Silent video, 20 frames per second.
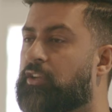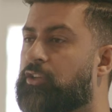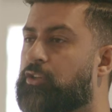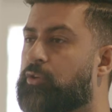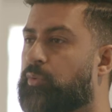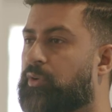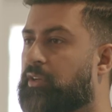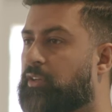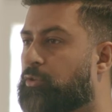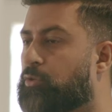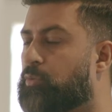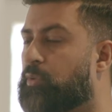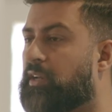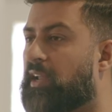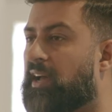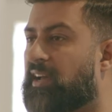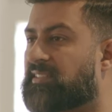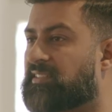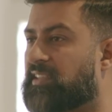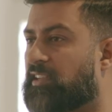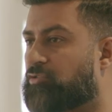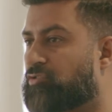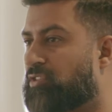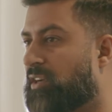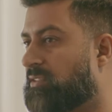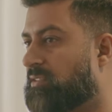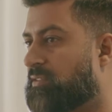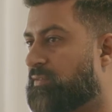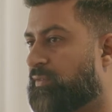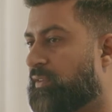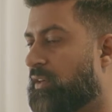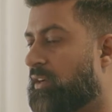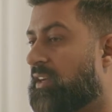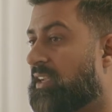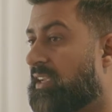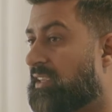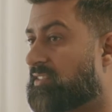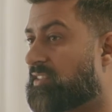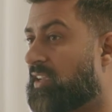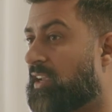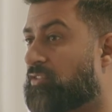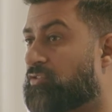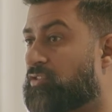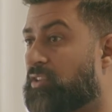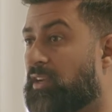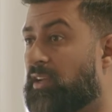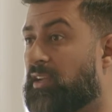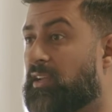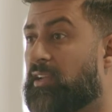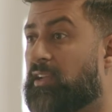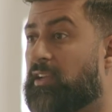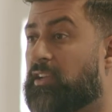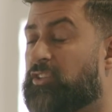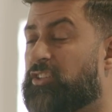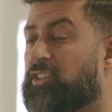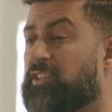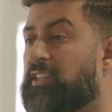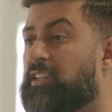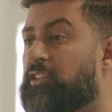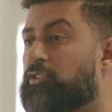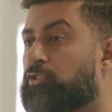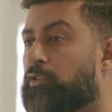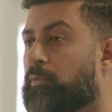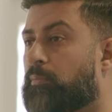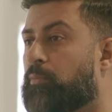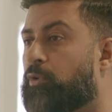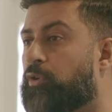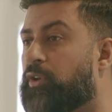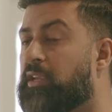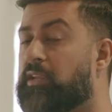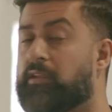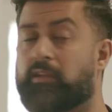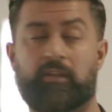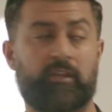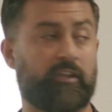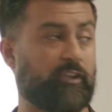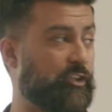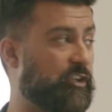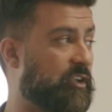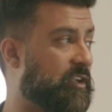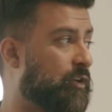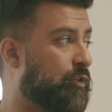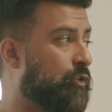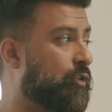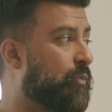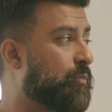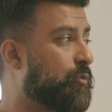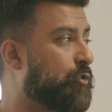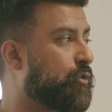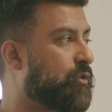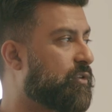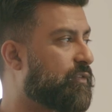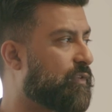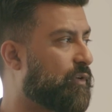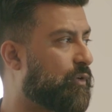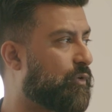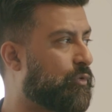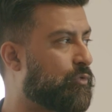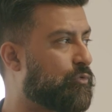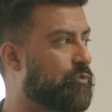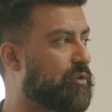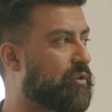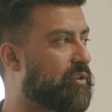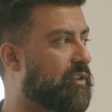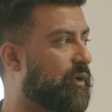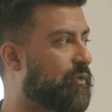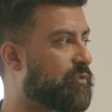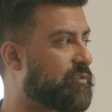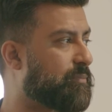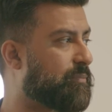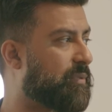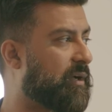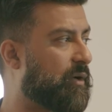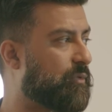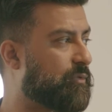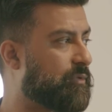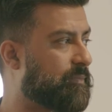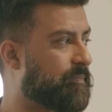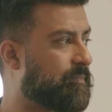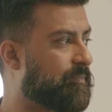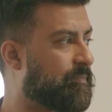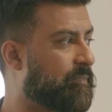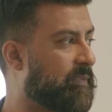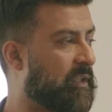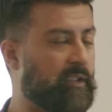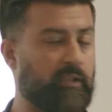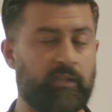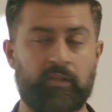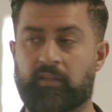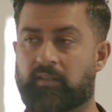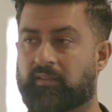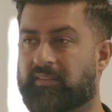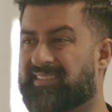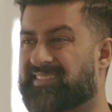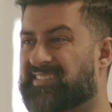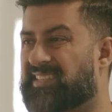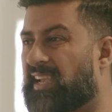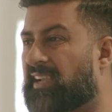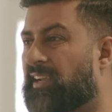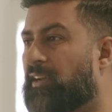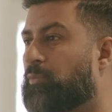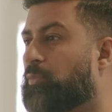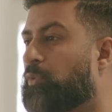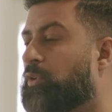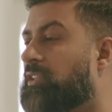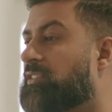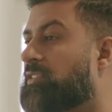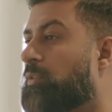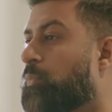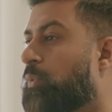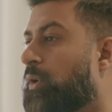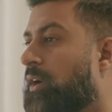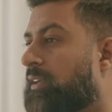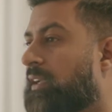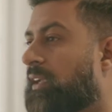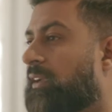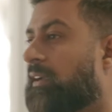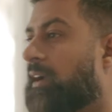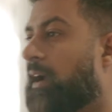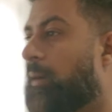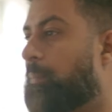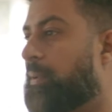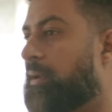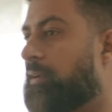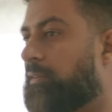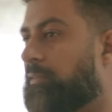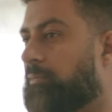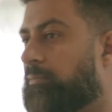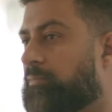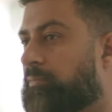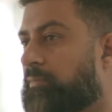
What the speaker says: you want to do an asset transfer, etc. You need some money, you can come to us for £100,000. The second one is a working capital.